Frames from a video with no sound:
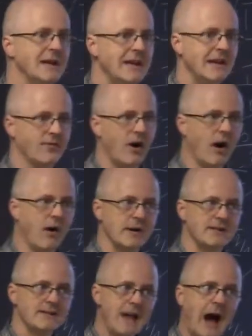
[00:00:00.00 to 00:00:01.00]
if r
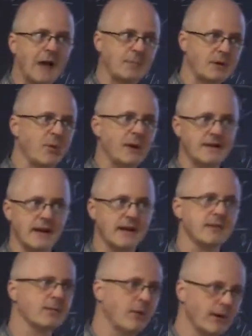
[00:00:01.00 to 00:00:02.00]
is not between
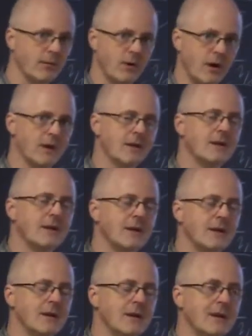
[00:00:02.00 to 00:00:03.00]
negative 1 and 1.
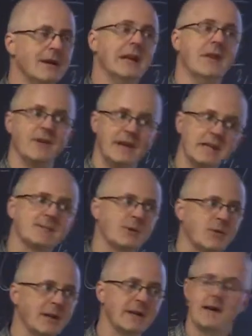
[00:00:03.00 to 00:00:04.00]
If it is
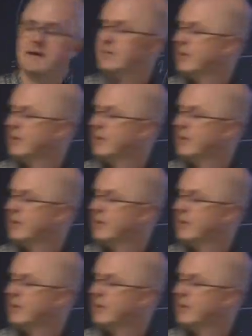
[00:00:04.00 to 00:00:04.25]
between negative